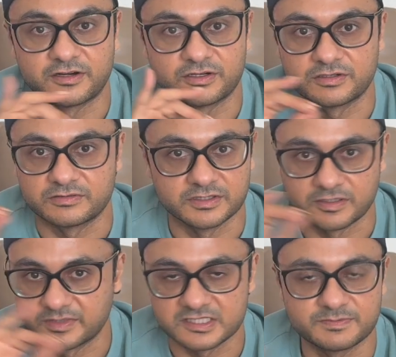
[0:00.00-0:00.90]
or the
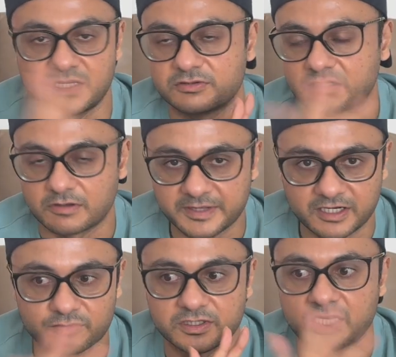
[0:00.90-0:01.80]
Hermes spa will not repair,
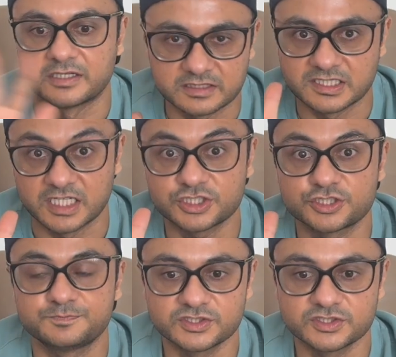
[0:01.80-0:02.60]
will not touch.